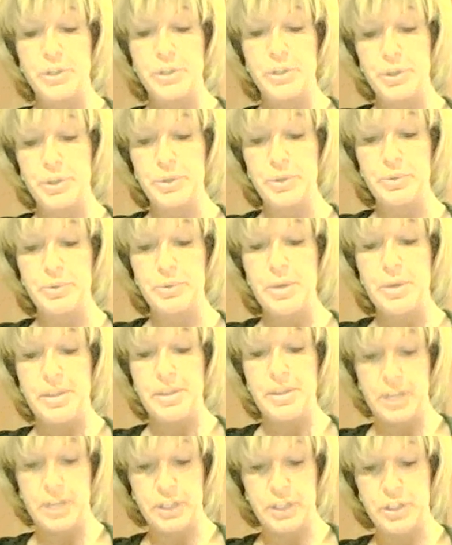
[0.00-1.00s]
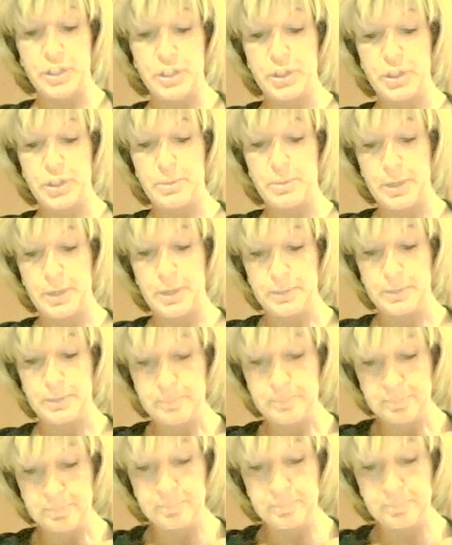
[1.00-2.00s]
to the consumer.
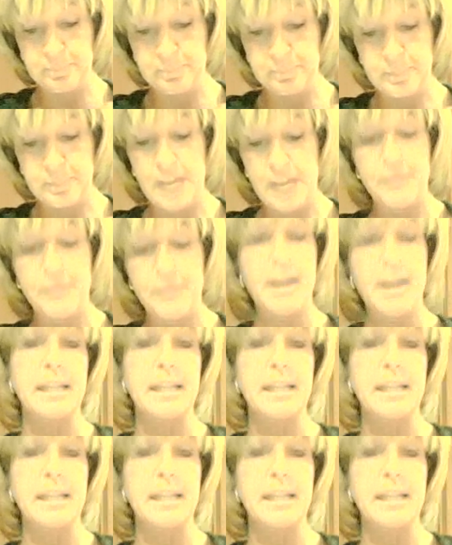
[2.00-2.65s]
And